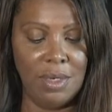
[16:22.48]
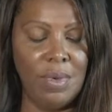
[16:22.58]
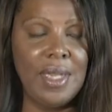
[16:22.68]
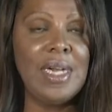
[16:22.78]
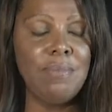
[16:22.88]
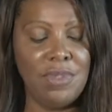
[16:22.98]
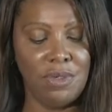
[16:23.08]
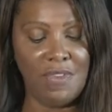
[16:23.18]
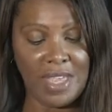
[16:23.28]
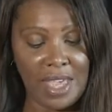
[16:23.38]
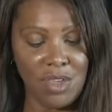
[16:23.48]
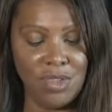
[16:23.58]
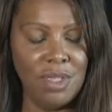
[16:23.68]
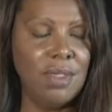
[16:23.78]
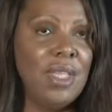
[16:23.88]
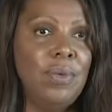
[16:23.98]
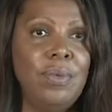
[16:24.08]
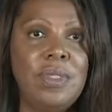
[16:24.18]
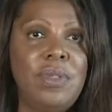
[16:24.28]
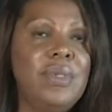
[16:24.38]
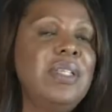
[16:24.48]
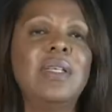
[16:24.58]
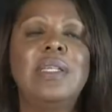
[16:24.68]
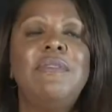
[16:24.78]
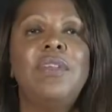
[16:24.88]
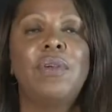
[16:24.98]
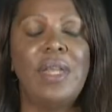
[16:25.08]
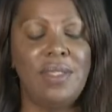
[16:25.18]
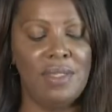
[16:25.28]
when it comes to vacation, there was no need to leave the great